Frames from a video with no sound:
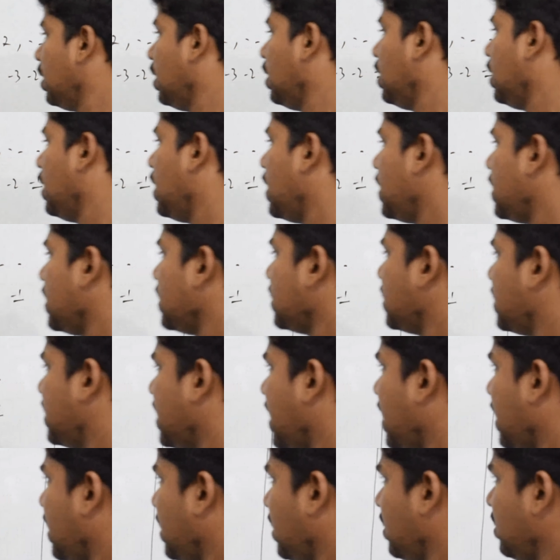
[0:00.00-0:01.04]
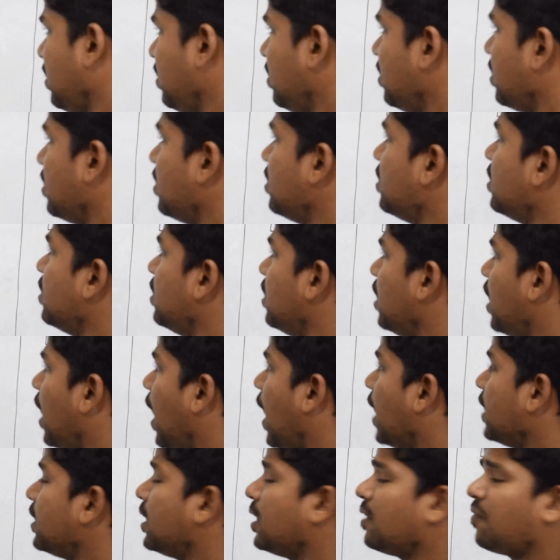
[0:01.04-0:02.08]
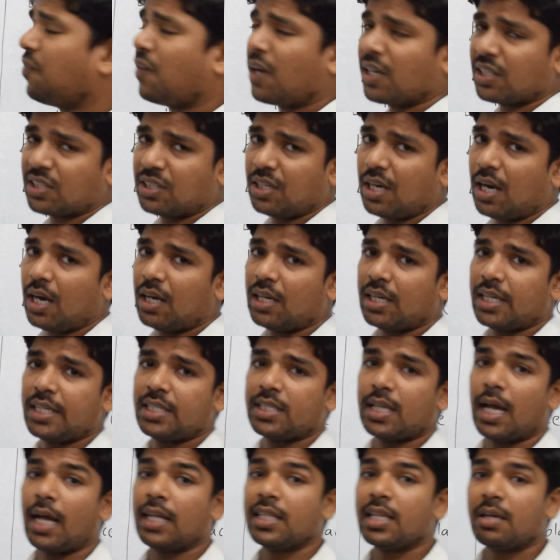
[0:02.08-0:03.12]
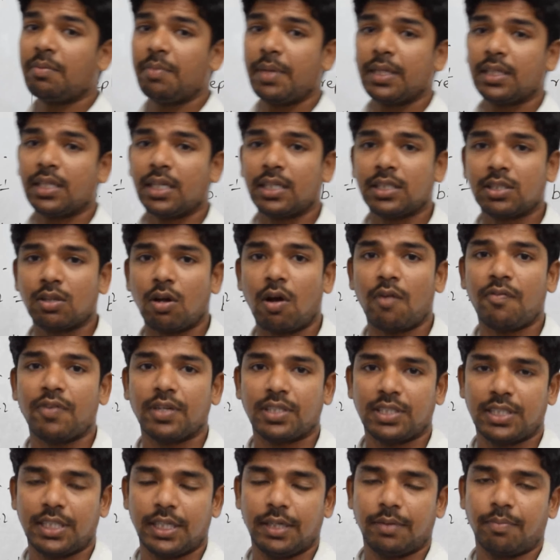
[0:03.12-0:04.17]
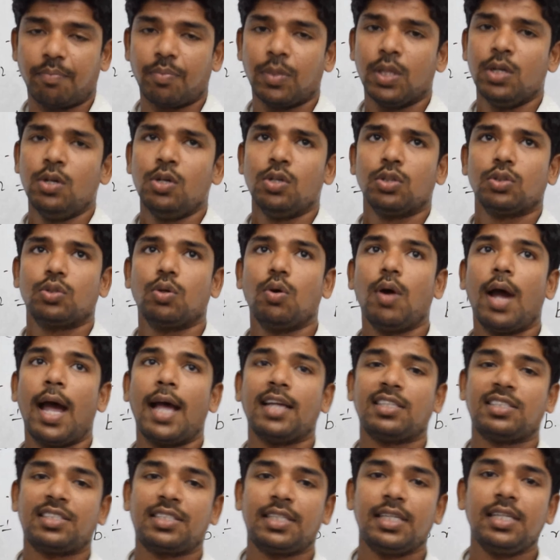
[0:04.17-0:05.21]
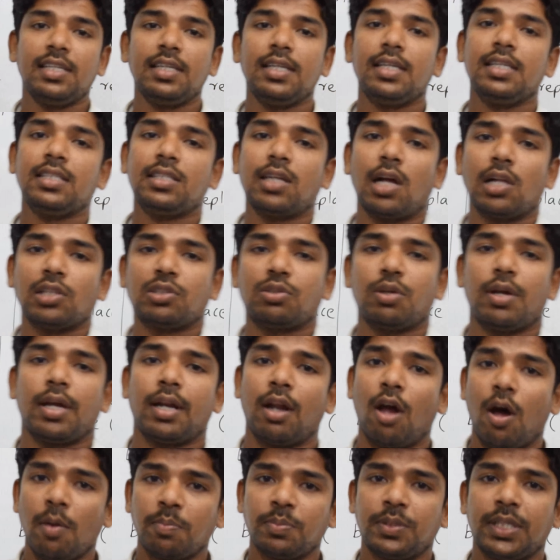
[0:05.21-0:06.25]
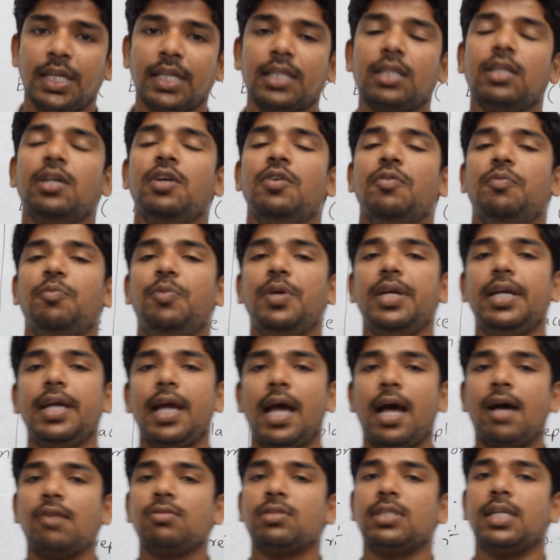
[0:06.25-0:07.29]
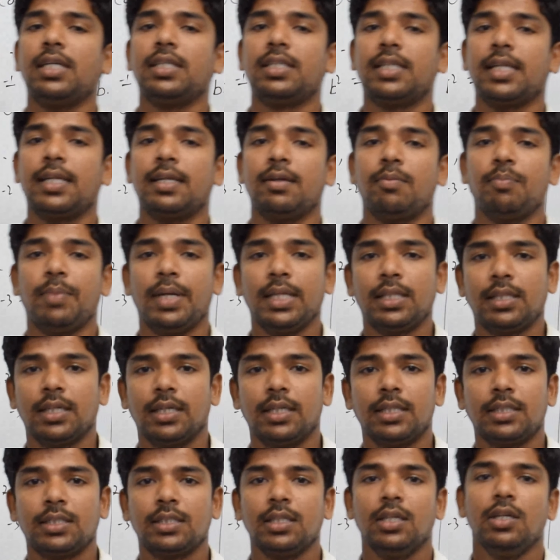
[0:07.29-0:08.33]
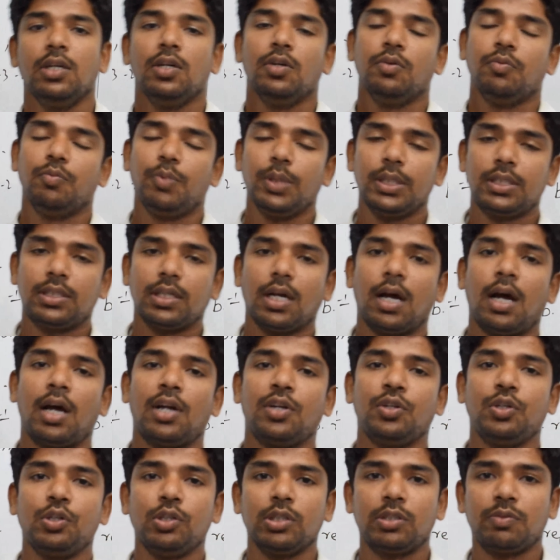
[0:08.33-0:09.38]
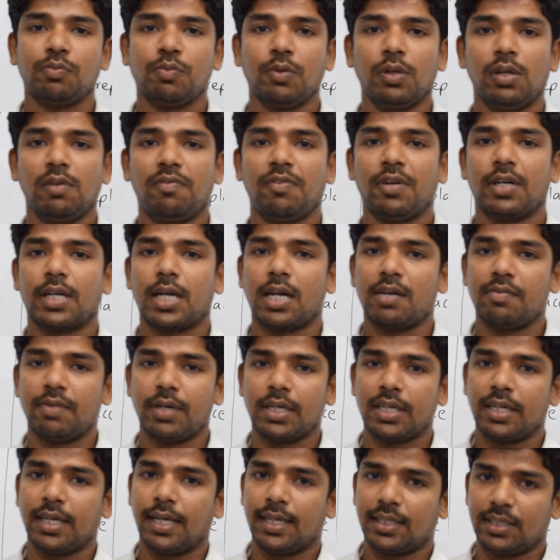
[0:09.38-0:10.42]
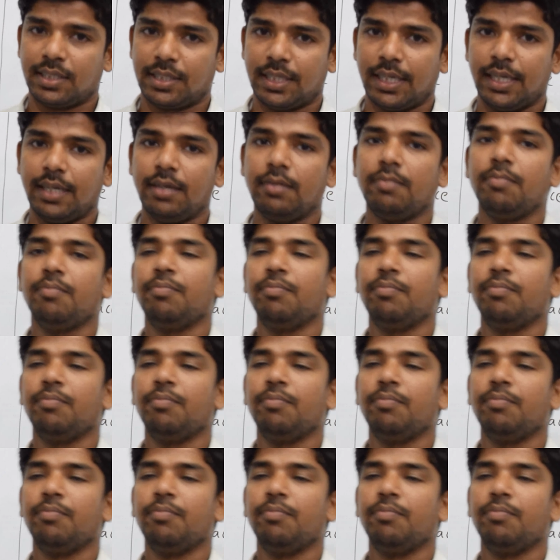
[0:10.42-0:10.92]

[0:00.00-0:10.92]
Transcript: Let us take other functionalities, other methods of a string. So as string is also an object, we have certain methods which are useful for converting a string